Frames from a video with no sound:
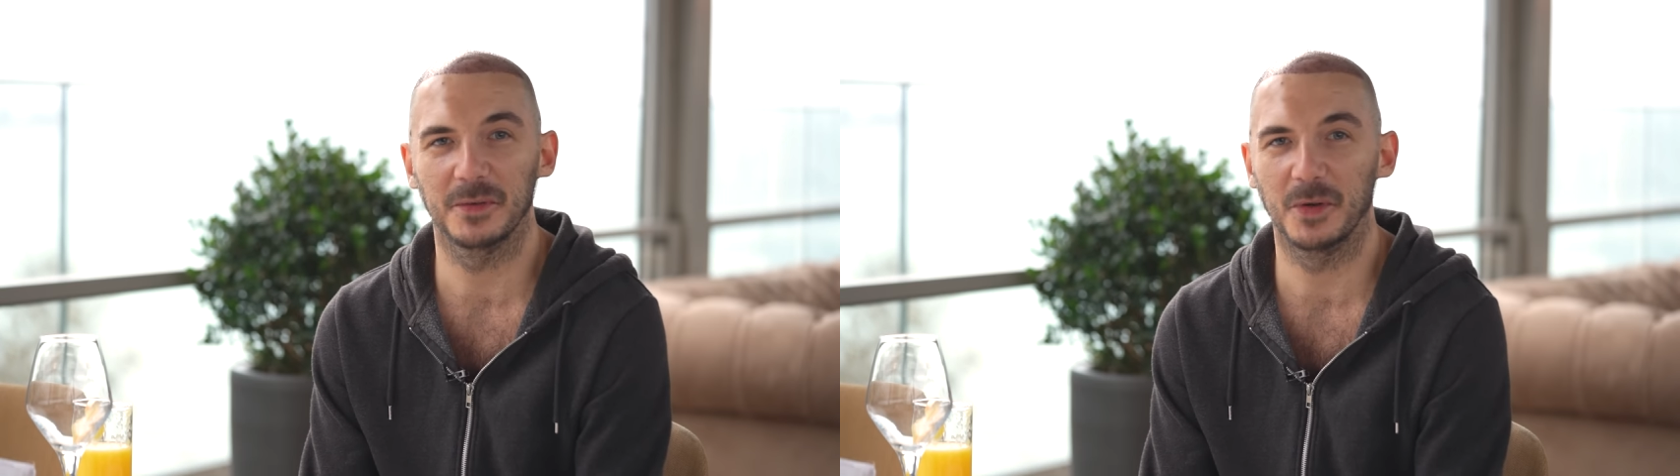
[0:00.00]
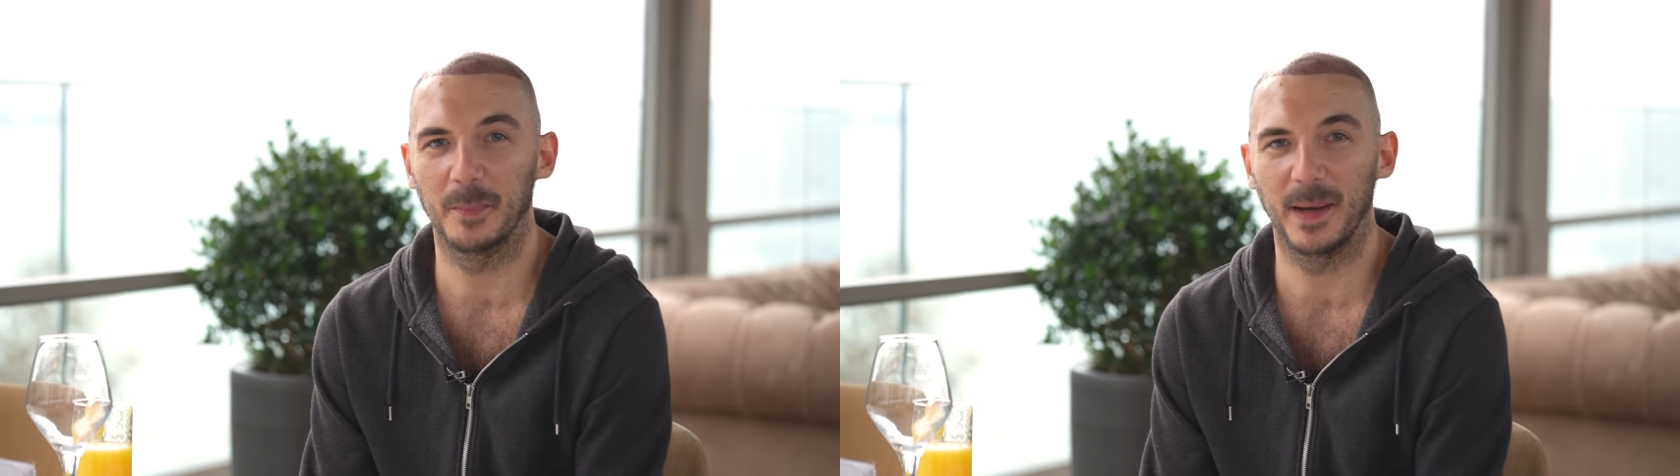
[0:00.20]

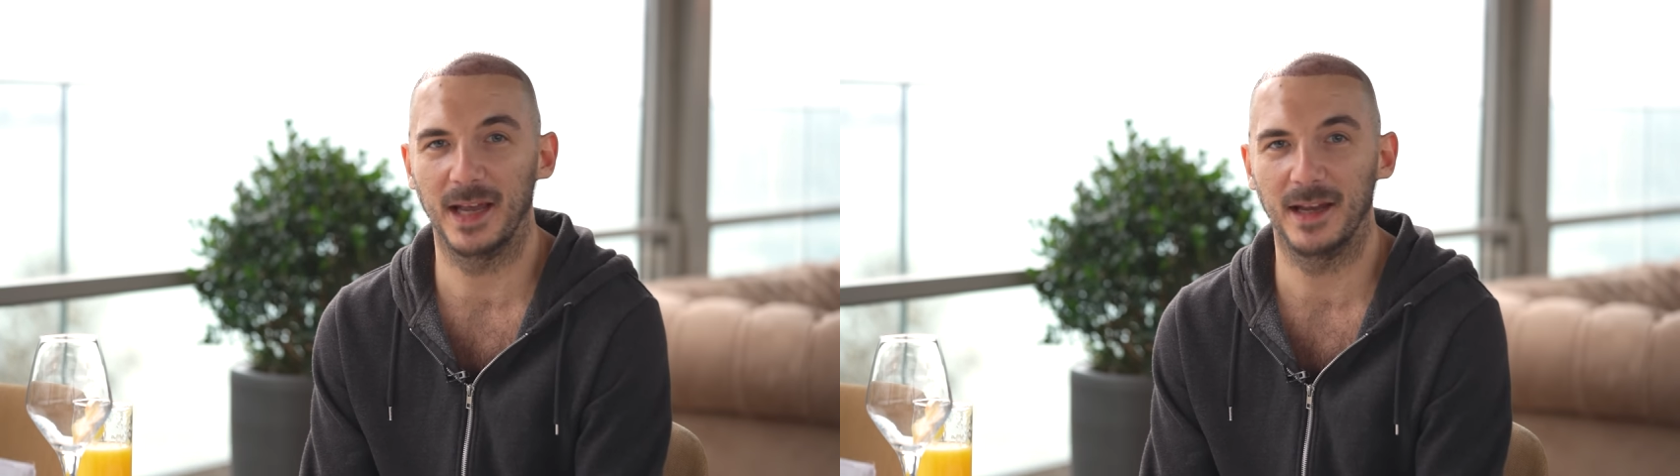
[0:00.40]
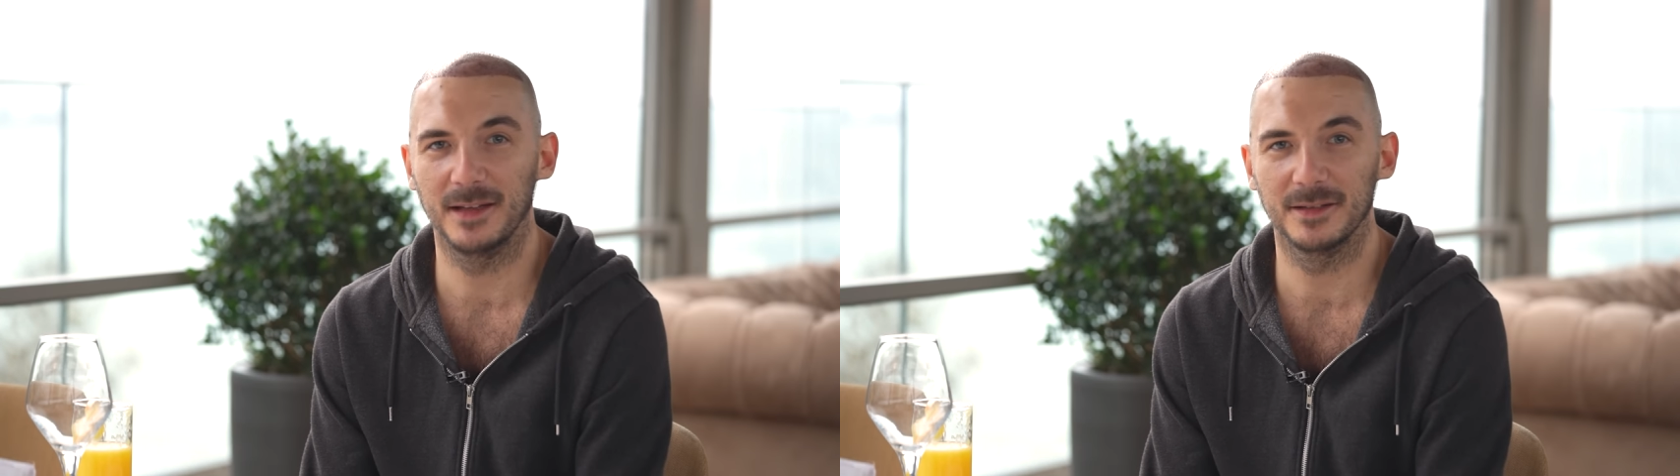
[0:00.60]
No
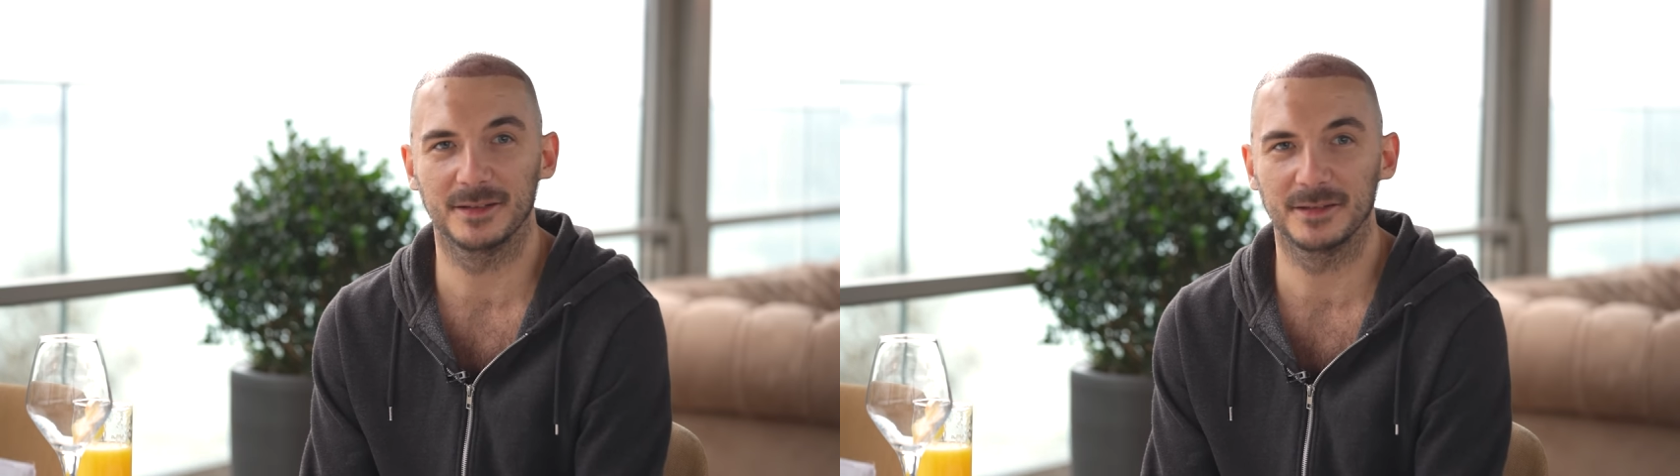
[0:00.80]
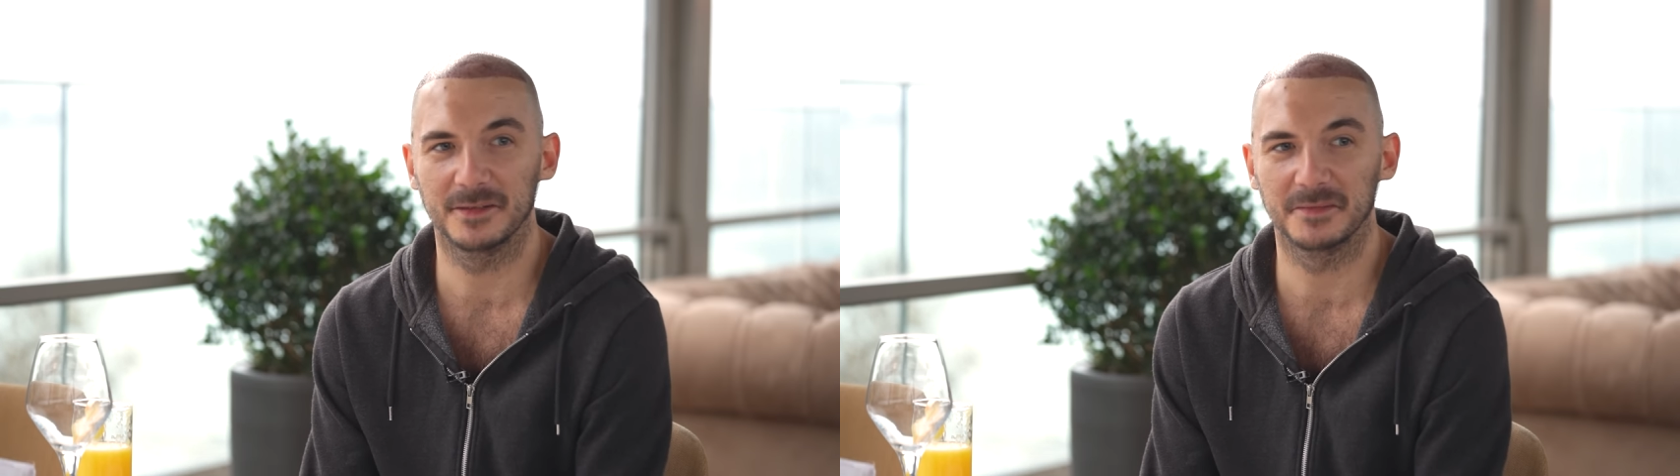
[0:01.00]
pain,
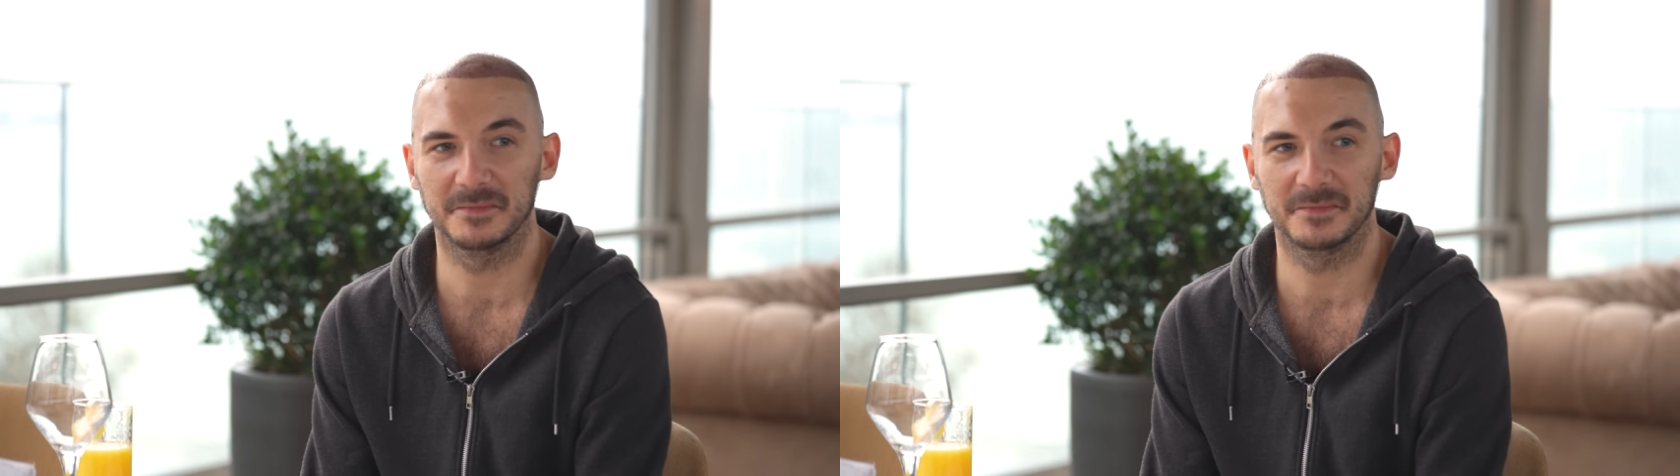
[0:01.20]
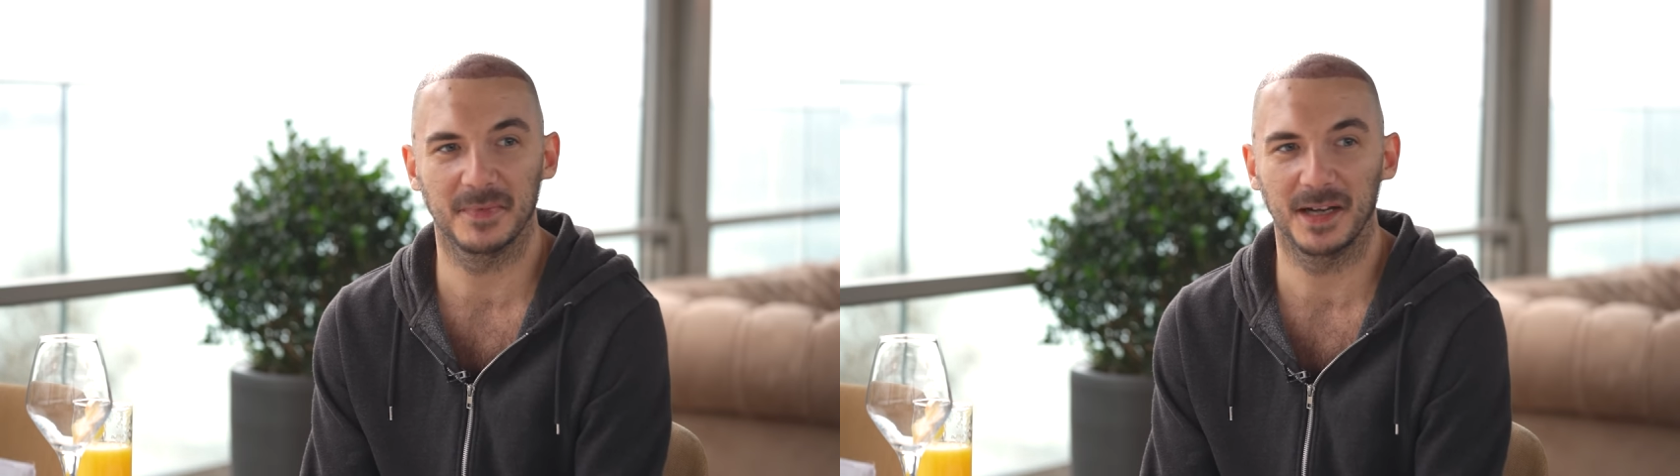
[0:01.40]

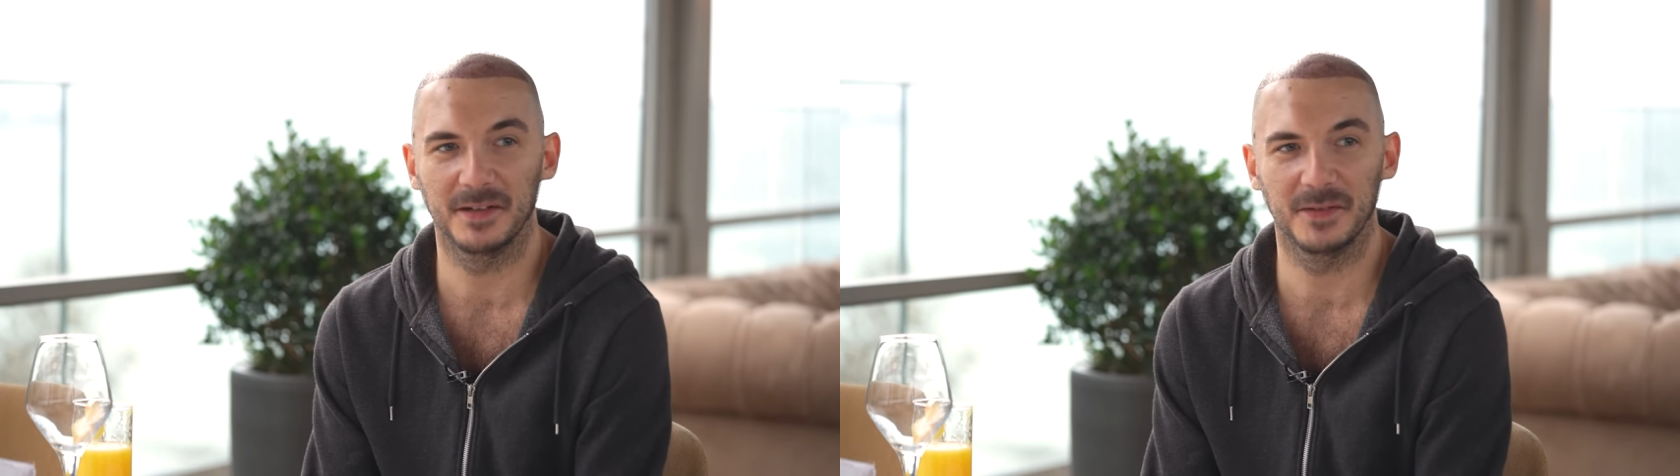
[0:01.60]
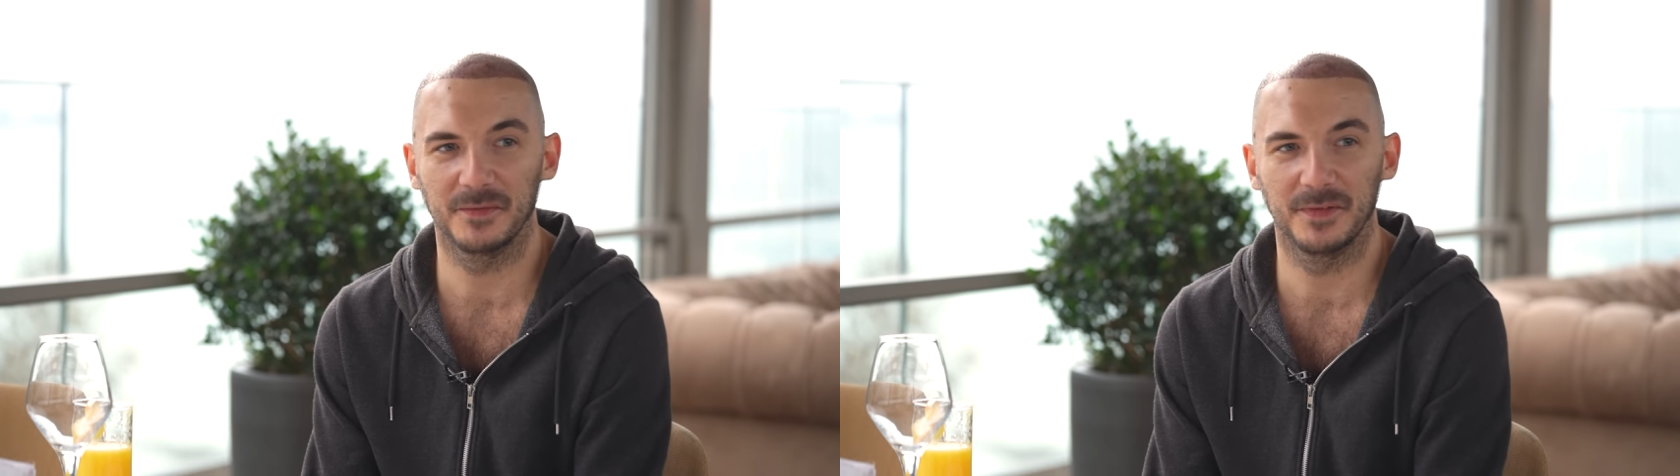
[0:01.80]
um, I
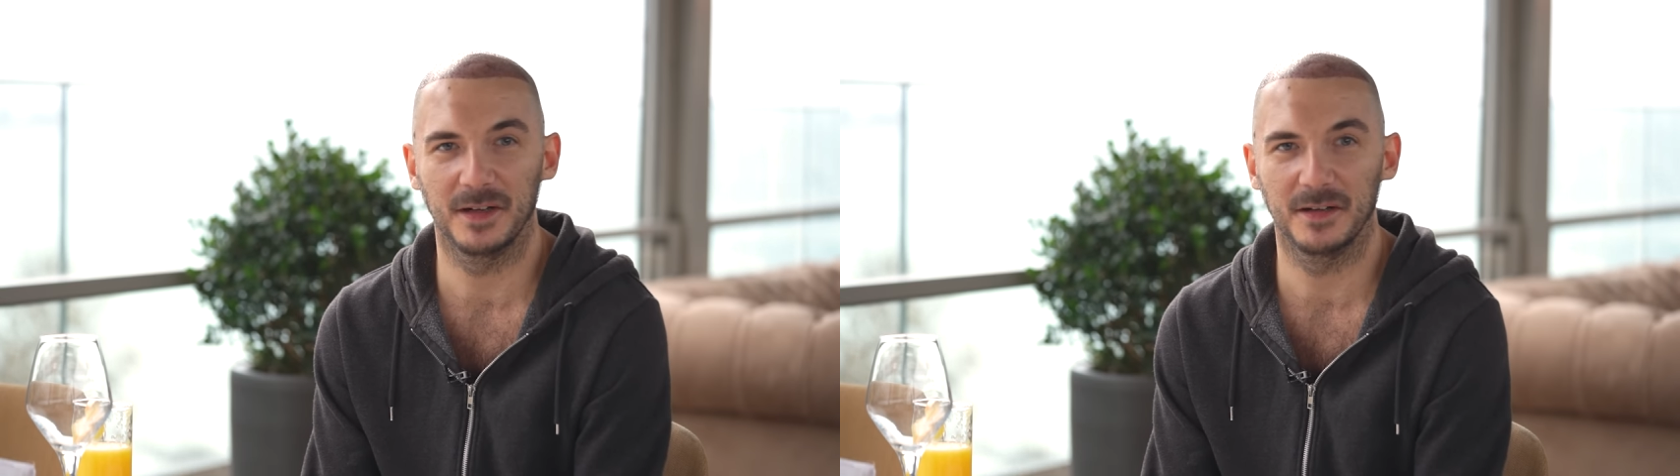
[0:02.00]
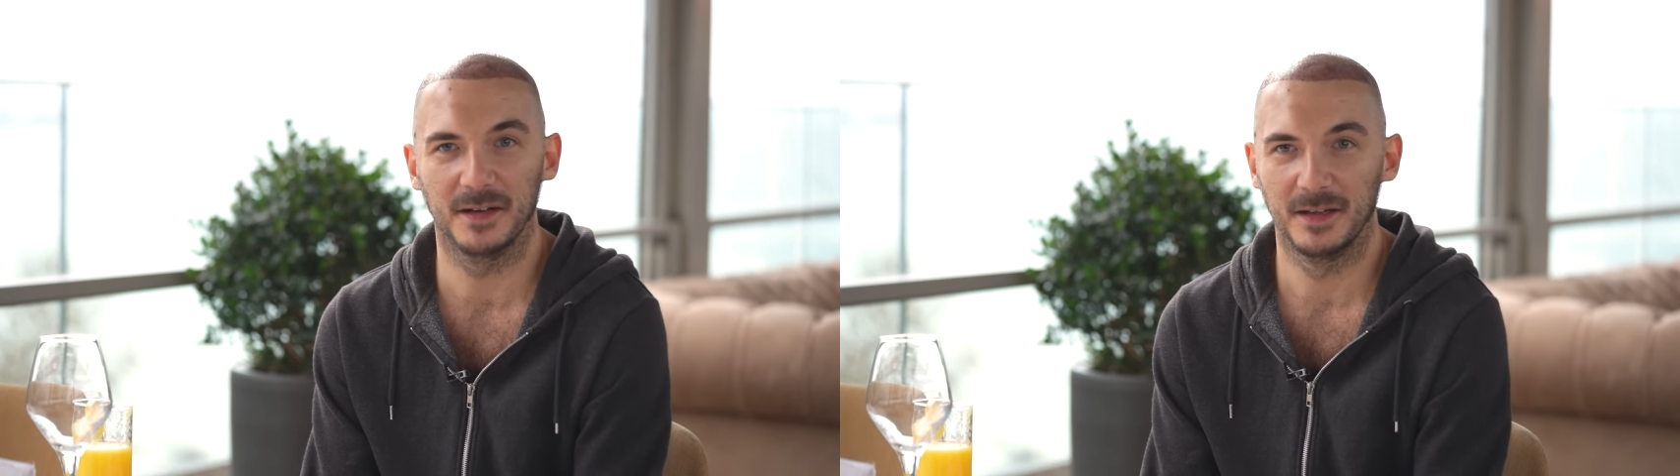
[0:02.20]
didn't feel